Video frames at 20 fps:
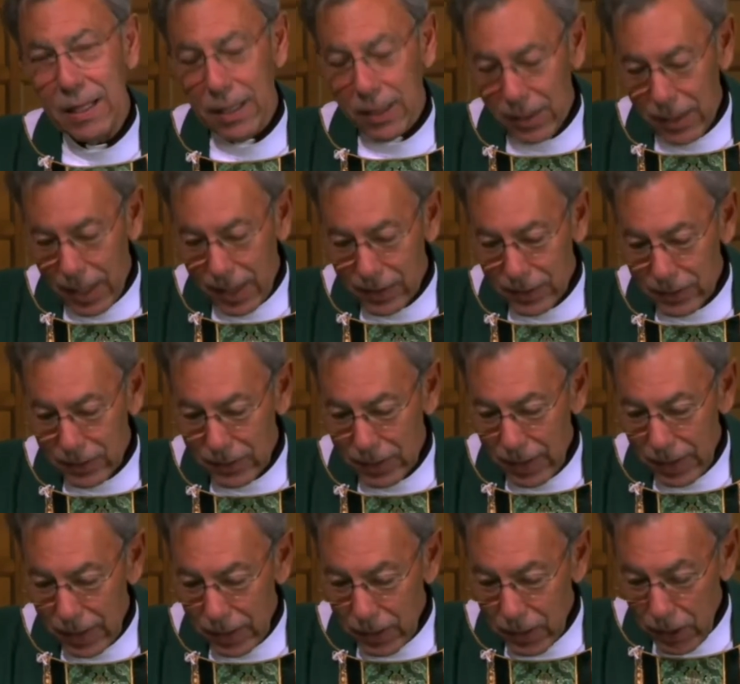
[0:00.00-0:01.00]
thus
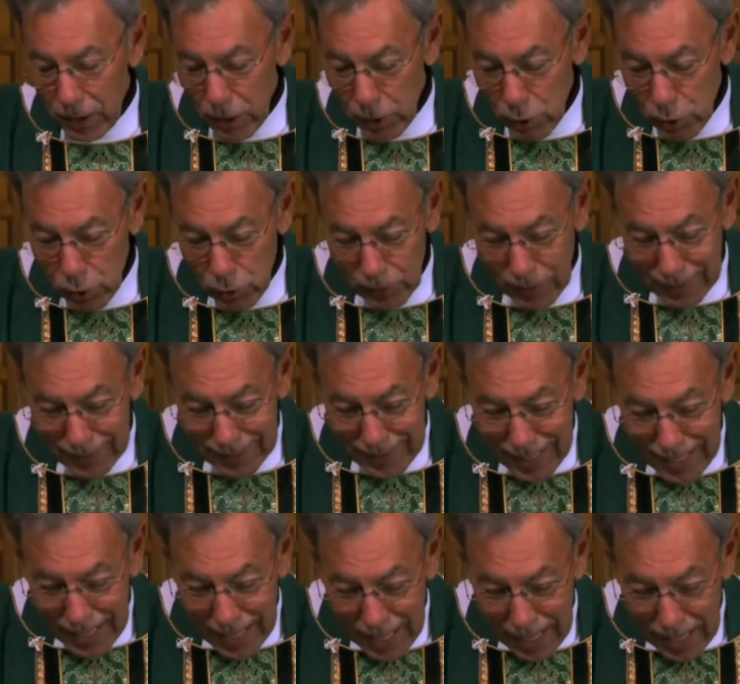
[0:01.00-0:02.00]
the issue that
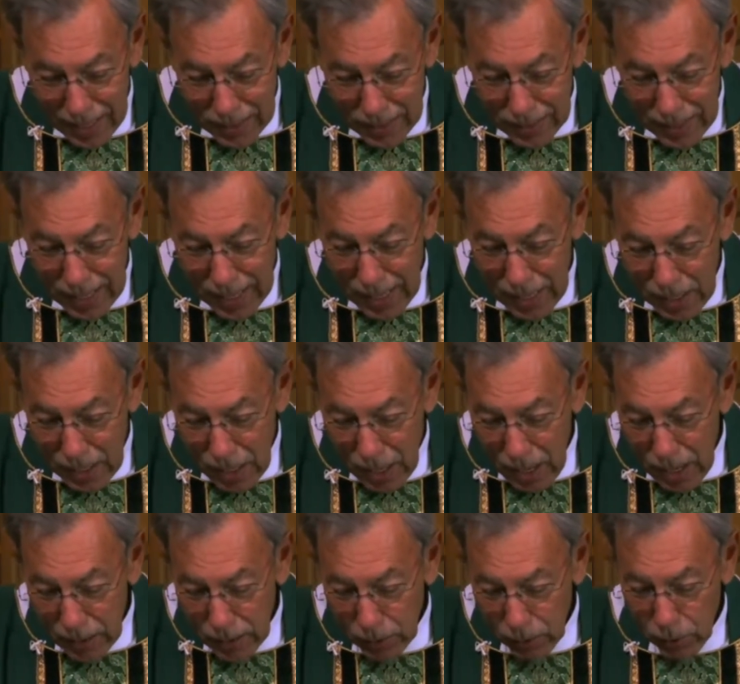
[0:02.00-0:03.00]
they had
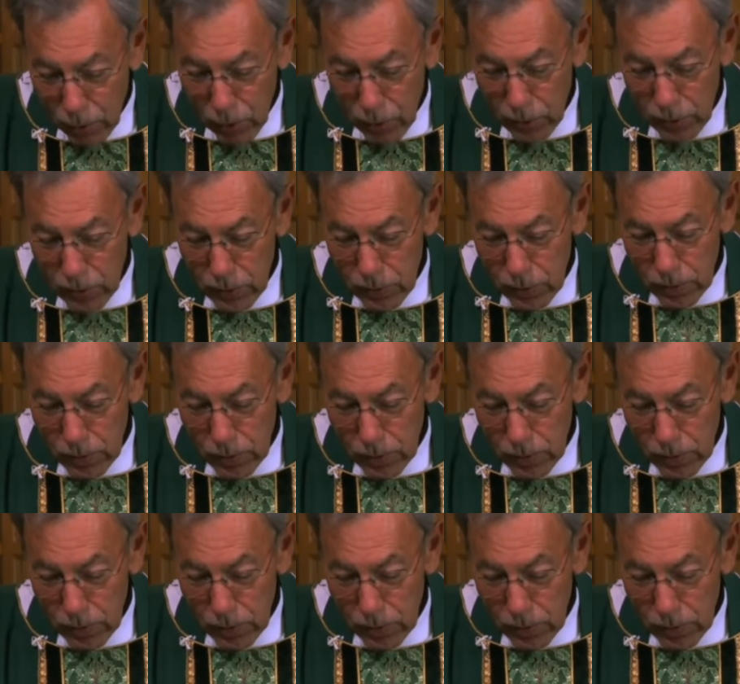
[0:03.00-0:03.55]
not learned.